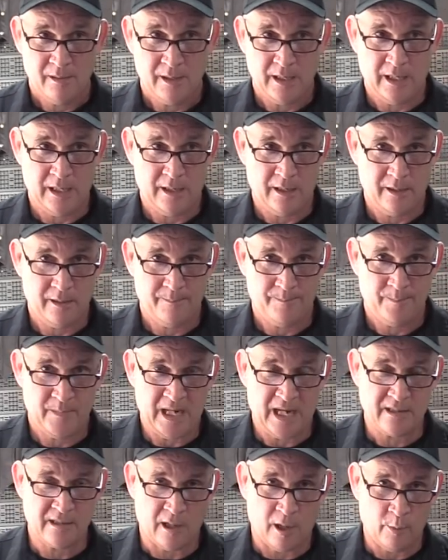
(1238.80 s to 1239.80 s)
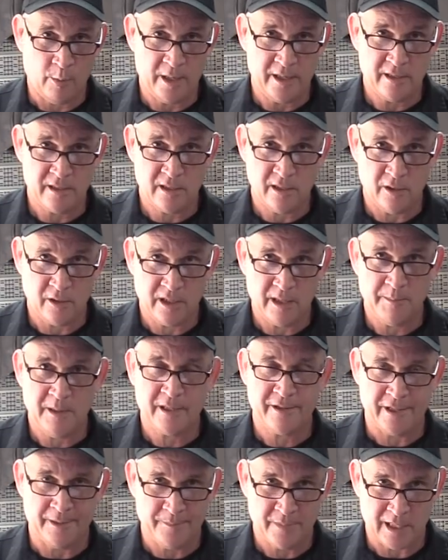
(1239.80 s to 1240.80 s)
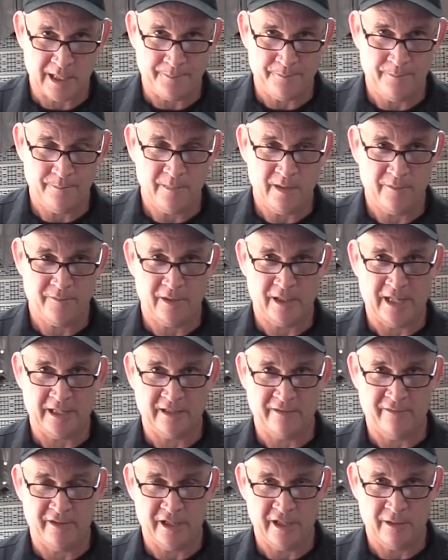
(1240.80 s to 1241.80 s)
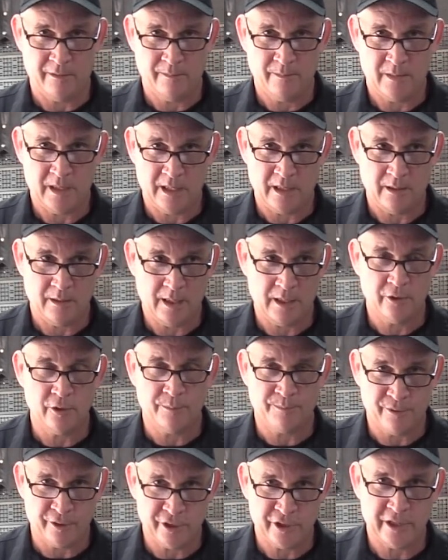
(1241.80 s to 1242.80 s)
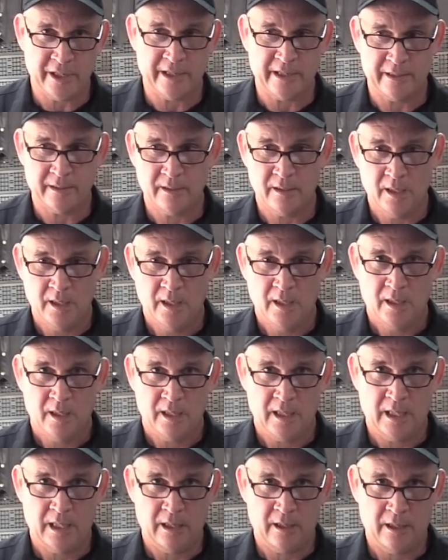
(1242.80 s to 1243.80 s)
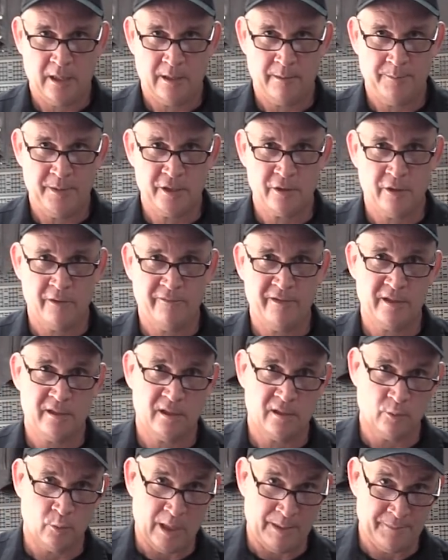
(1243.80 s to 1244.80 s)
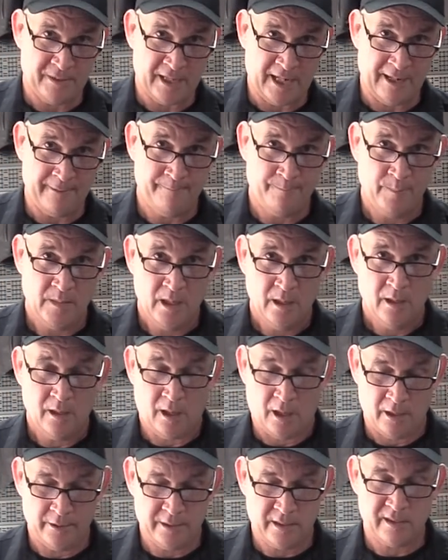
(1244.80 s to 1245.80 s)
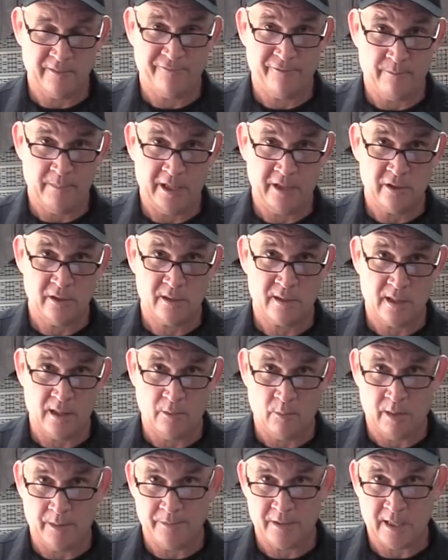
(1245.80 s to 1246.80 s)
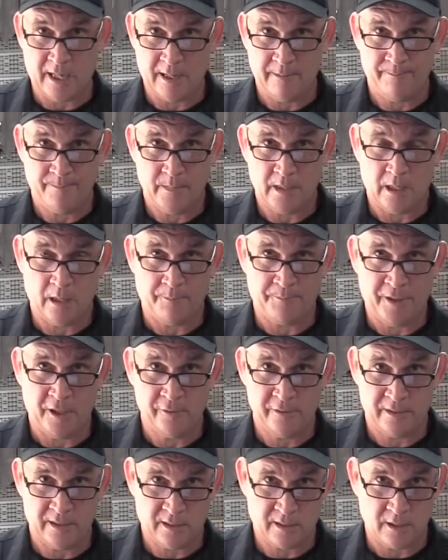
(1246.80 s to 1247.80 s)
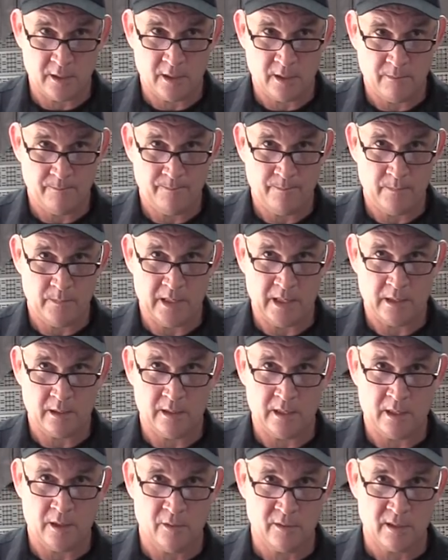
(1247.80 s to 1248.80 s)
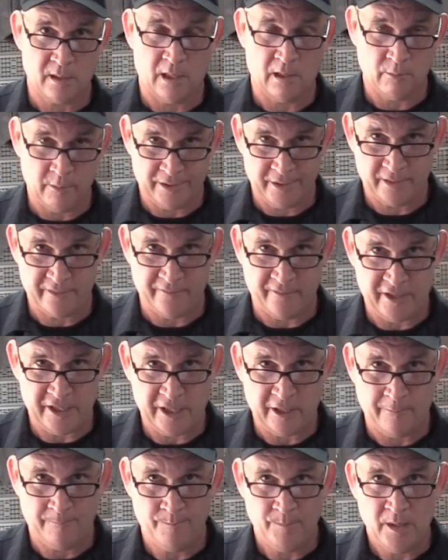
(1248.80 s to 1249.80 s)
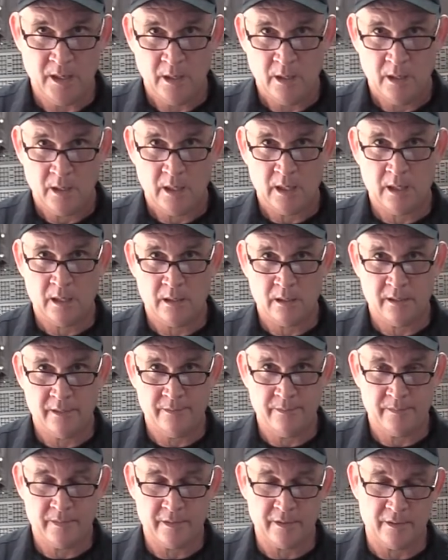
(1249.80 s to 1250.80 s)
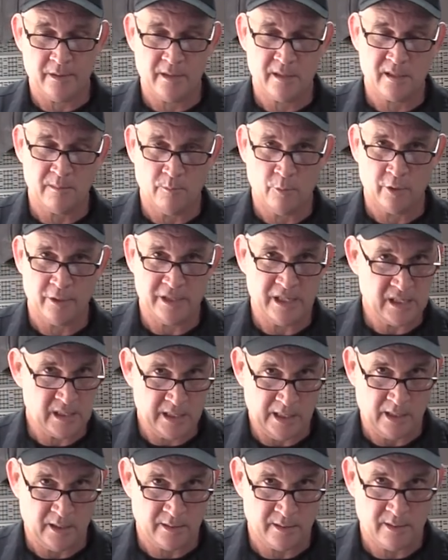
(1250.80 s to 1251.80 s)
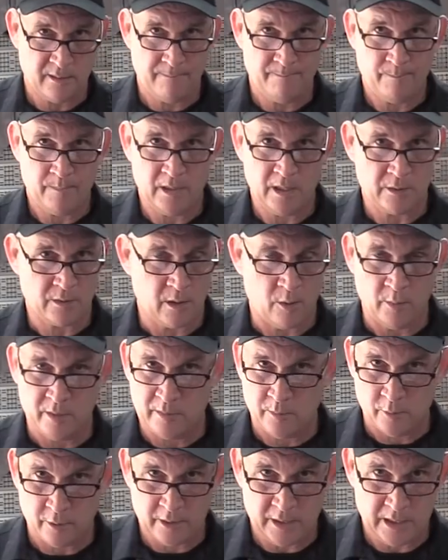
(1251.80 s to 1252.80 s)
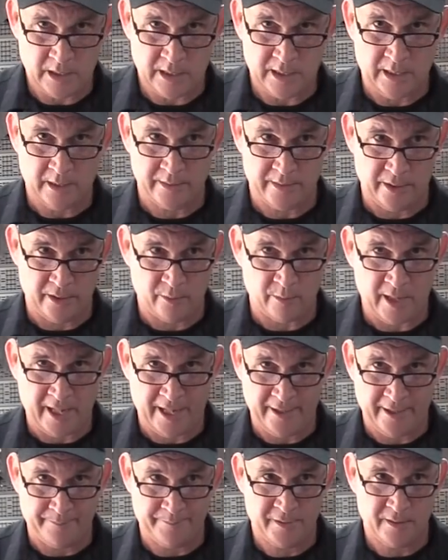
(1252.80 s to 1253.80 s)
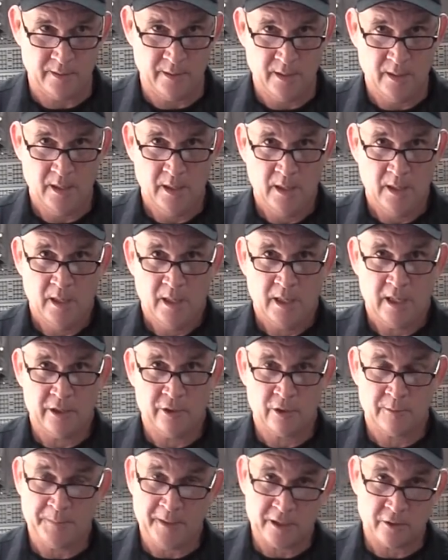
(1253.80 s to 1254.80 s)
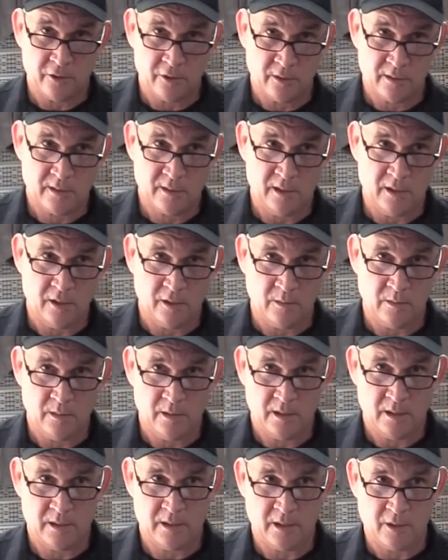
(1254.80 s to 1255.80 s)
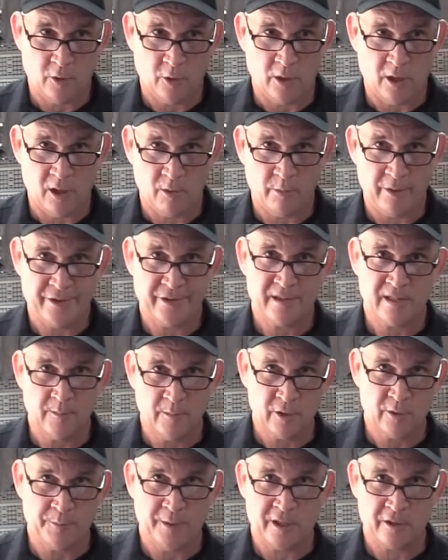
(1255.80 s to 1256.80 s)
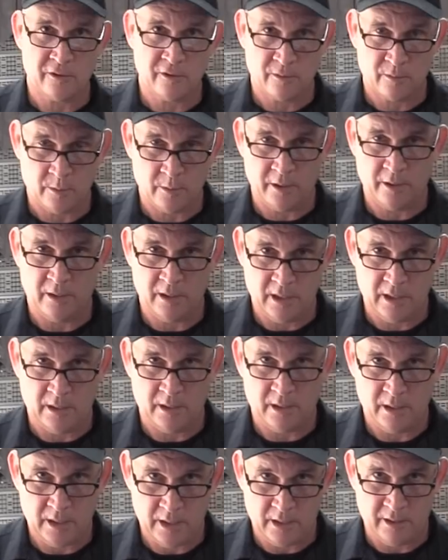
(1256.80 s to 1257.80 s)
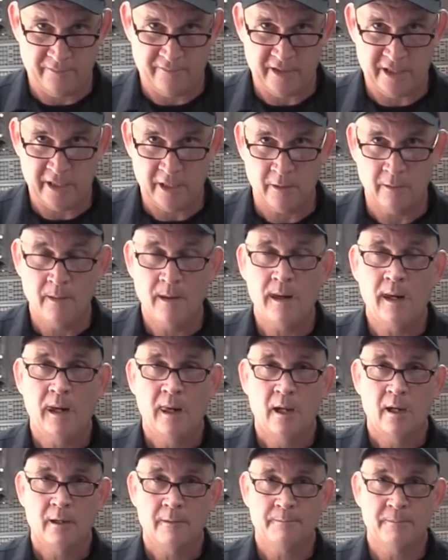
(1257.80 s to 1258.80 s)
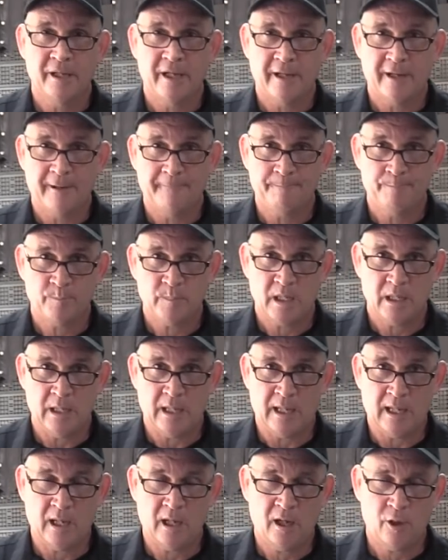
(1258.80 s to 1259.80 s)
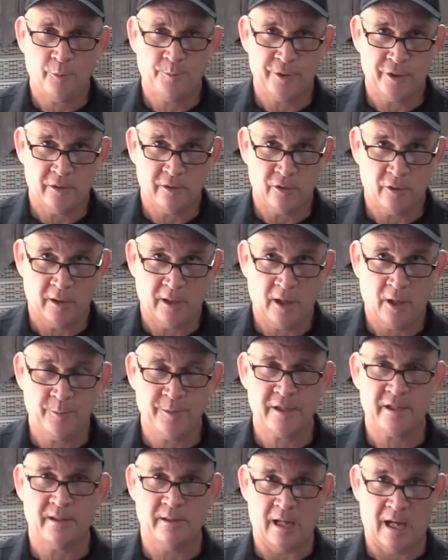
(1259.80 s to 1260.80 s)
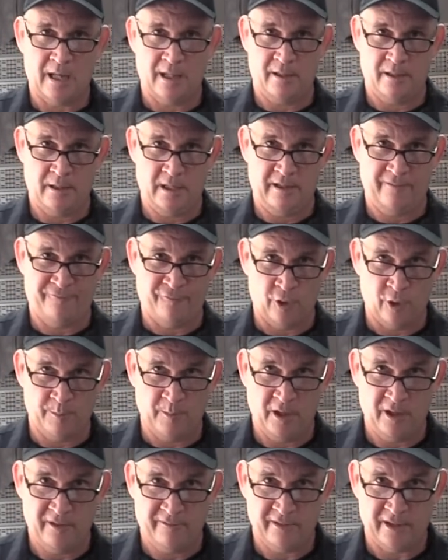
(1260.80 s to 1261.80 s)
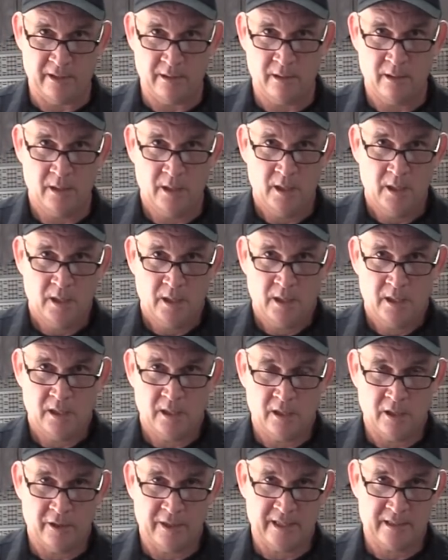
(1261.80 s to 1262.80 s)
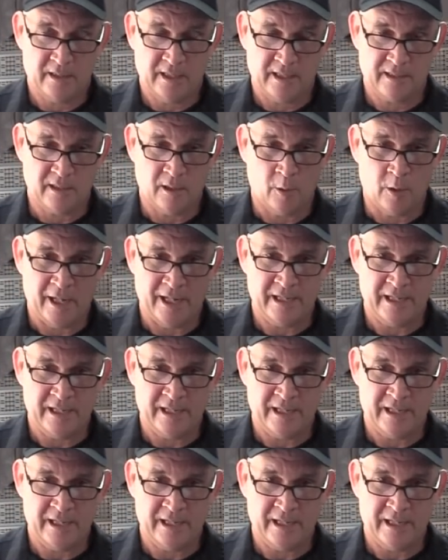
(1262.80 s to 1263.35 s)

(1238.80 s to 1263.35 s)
And as always, give me a thumbs up if you like the video. I do appreciate it. And be sure and visit the website. All this information's on the website, on a post that goes along with this video. And there is some more details. There's always more details in the write-ups. And there's pictures, to go along with it. Some of those pictures were in the video. But yeah, I hope you enjoy it. I hope it's not informative. And, that's the whole